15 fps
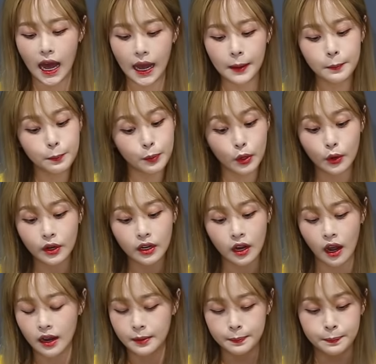I'm pure
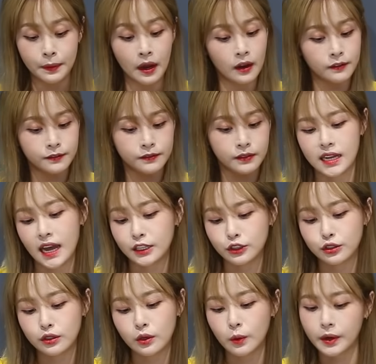cotton puff.
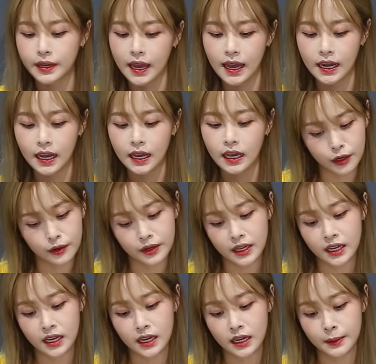Natural, organic,
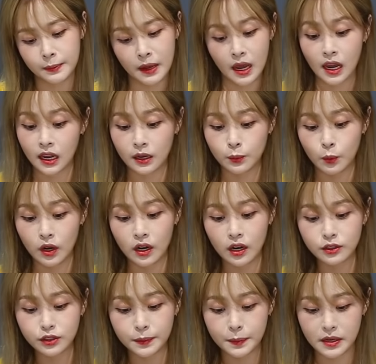Korea made,
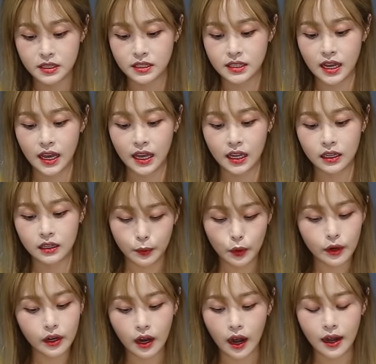100%
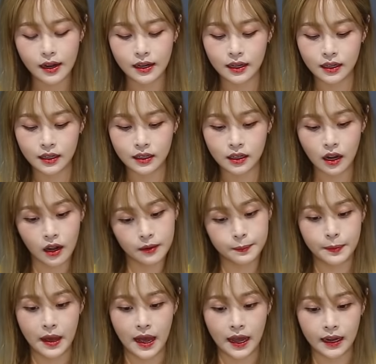pure
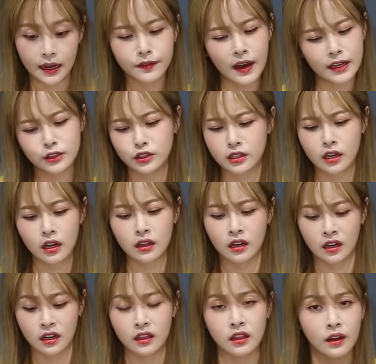cotton pad. Find your
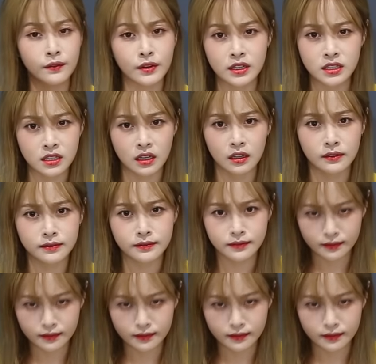color, love yourself.